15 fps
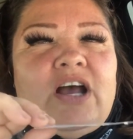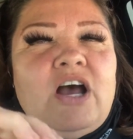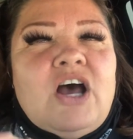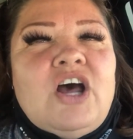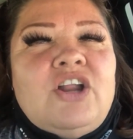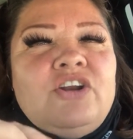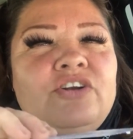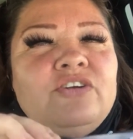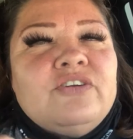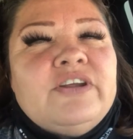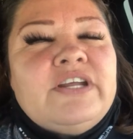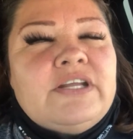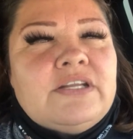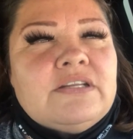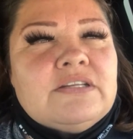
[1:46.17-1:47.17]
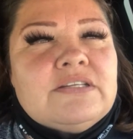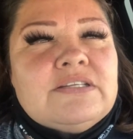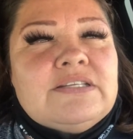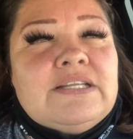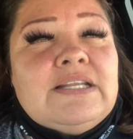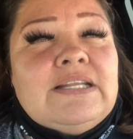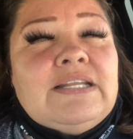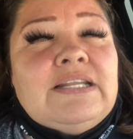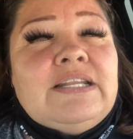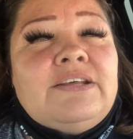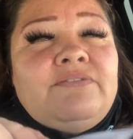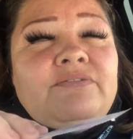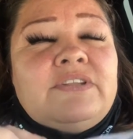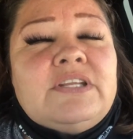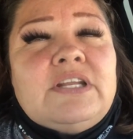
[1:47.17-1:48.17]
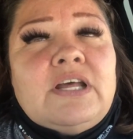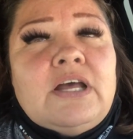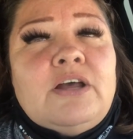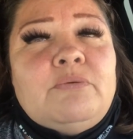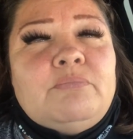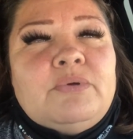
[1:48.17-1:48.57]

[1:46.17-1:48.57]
under it to lift it up